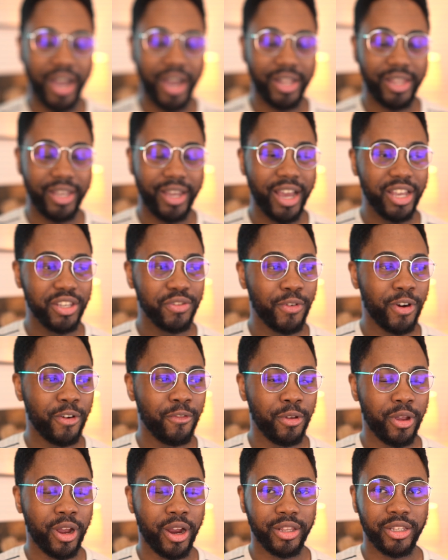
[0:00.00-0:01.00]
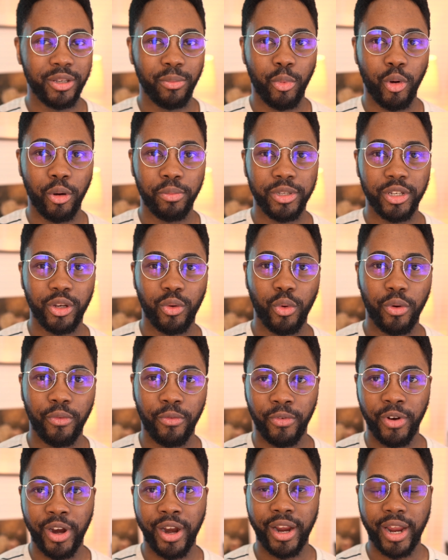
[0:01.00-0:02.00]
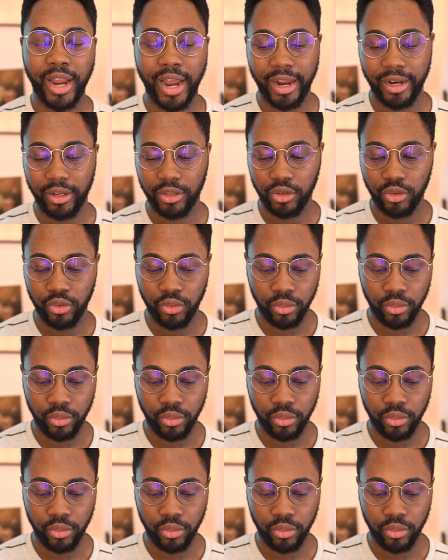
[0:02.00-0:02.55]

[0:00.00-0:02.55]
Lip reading: guys at Epoptique were very kind to